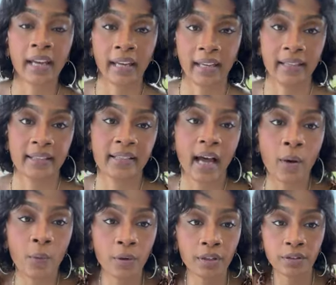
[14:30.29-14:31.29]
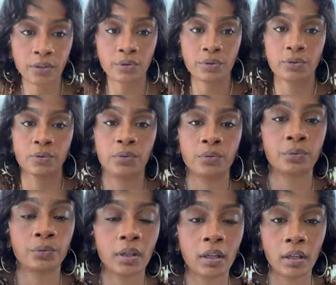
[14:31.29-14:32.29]
is I want you
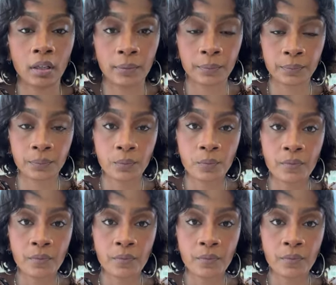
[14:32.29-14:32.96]
to um,